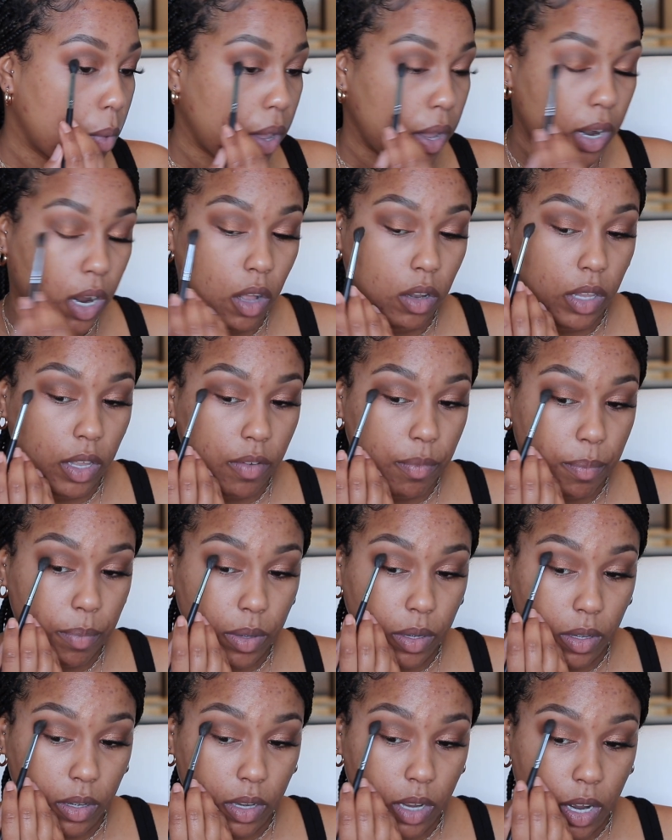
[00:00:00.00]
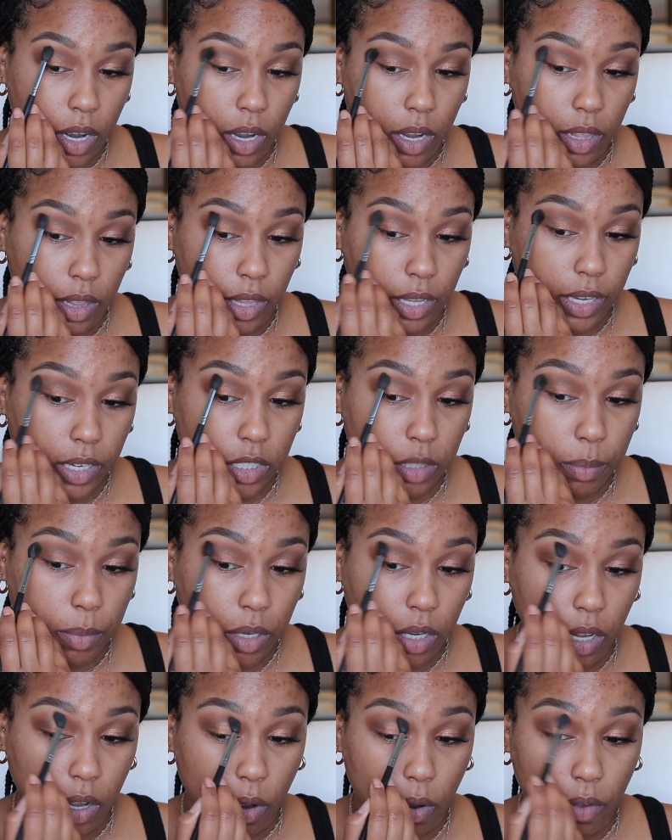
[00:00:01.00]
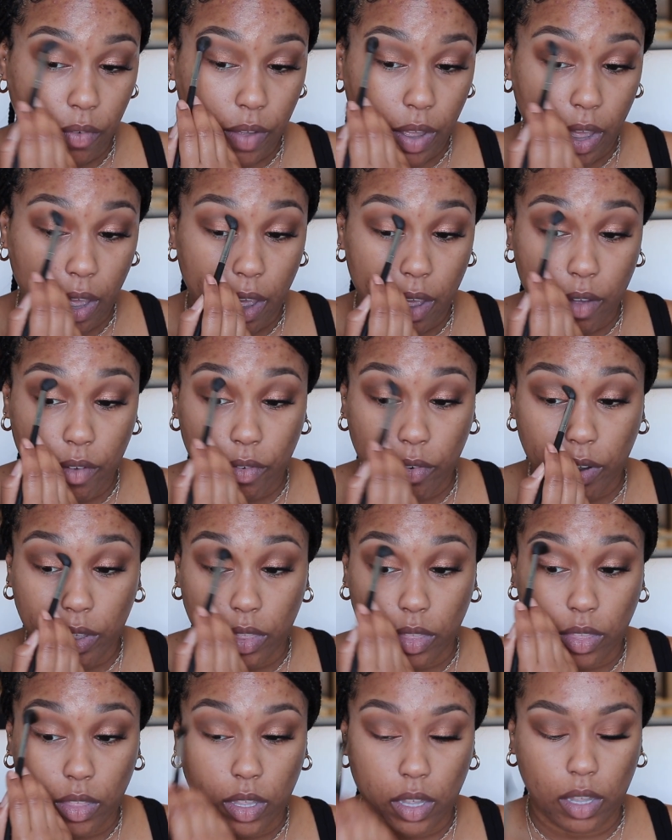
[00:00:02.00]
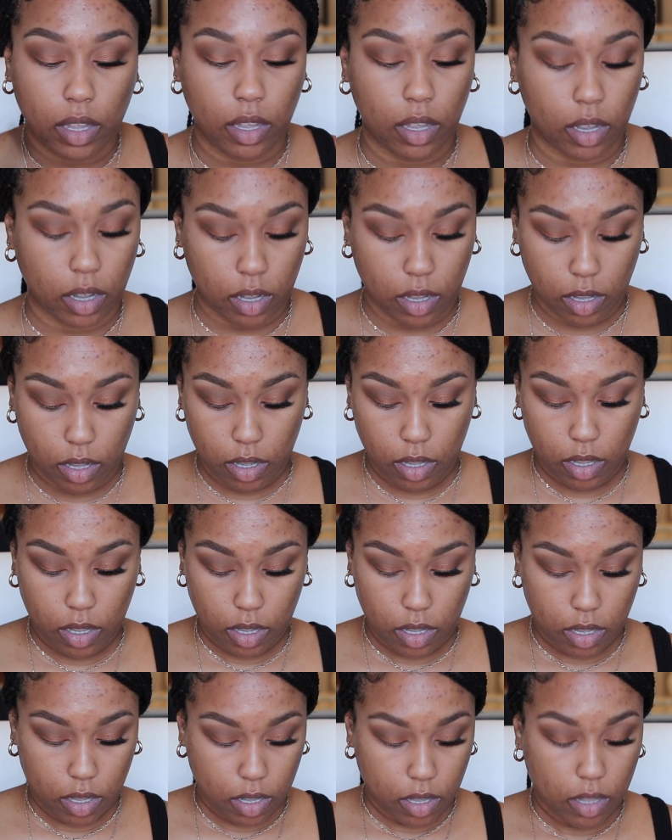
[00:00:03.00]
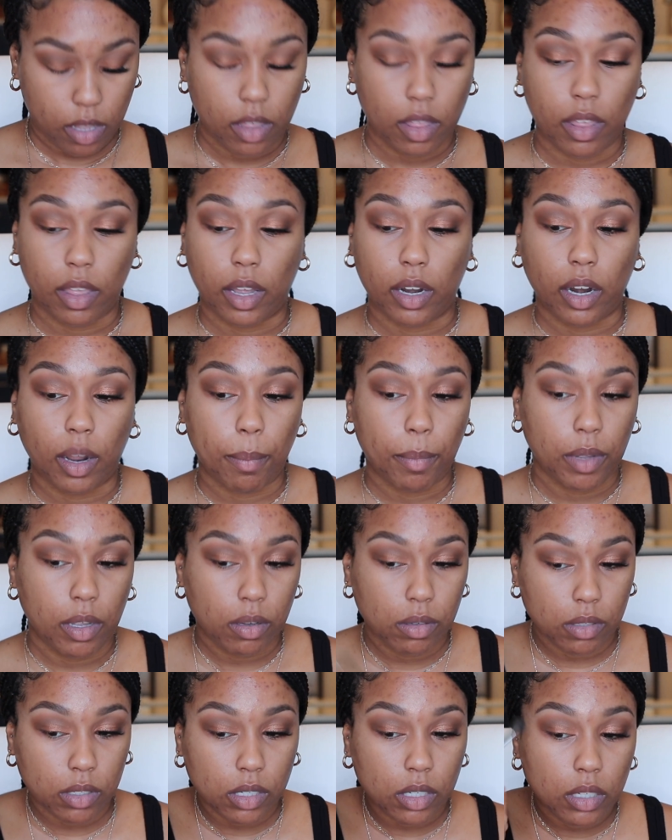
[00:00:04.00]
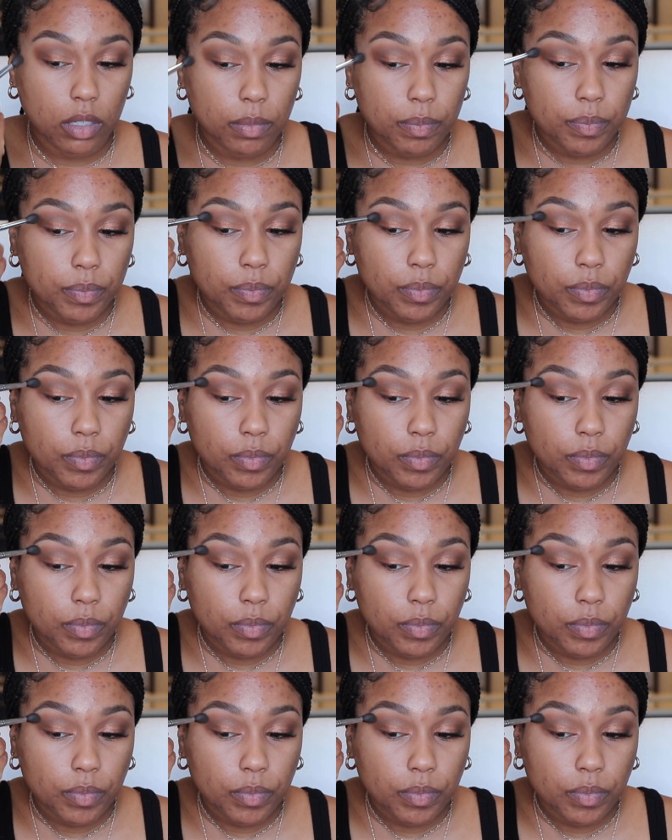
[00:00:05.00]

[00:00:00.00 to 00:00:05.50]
And I'll leave links below of everything that I'm using.